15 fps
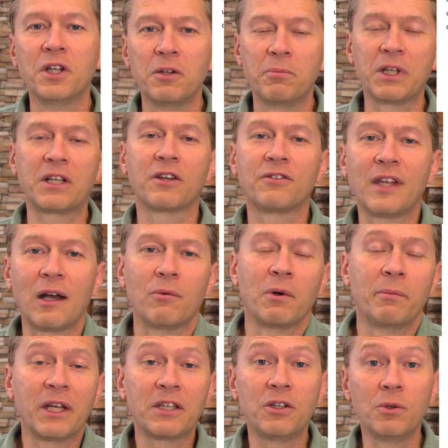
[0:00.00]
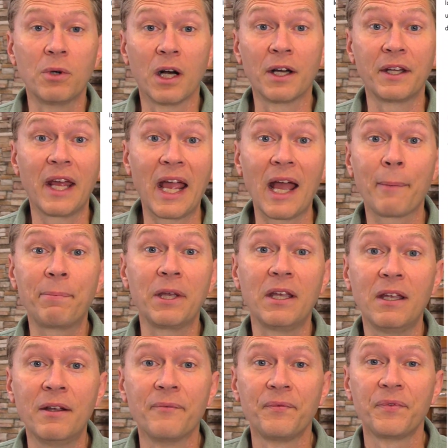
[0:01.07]
because that will make you
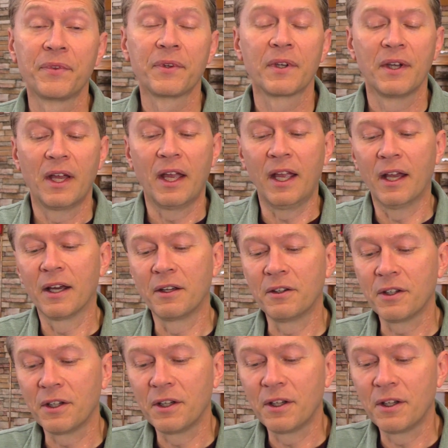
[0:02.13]
unhappy. And,